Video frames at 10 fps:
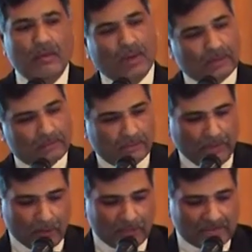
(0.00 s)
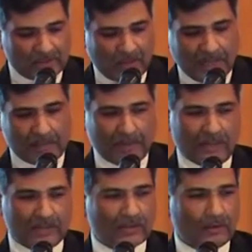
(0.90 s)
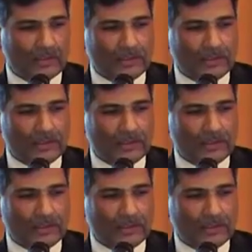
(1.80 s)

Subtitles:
Well, we know that's not happening in South